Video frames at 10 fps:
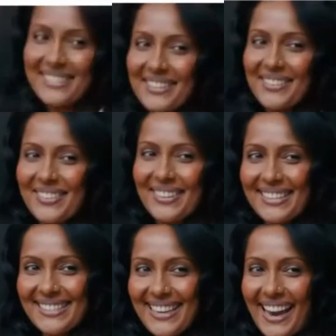keep the
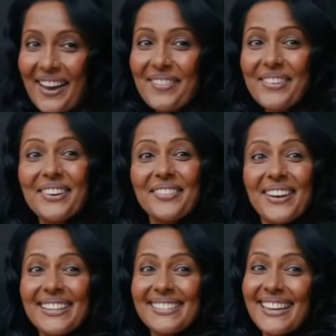business model
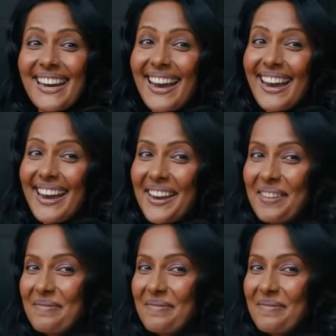beautifully simple too.